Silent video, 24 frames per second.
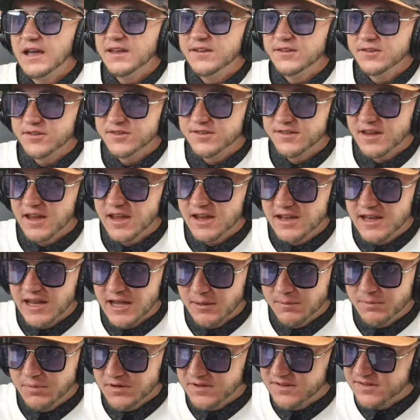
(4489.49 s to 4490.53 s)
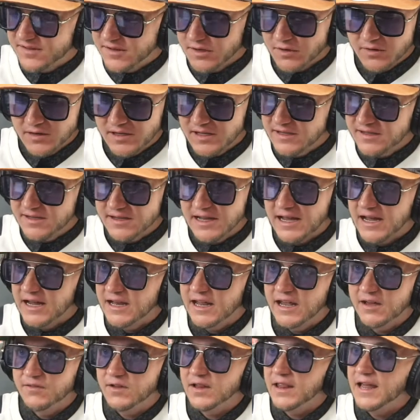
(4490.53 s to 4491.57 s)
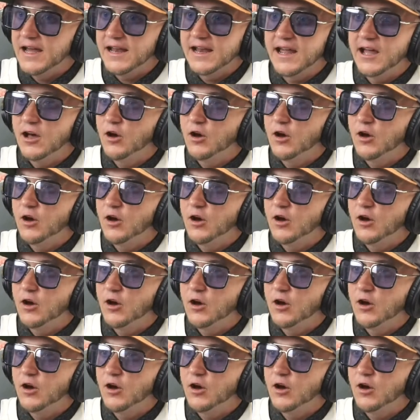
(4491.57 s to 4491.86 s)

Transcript: I understand that, but still, he did not have a lot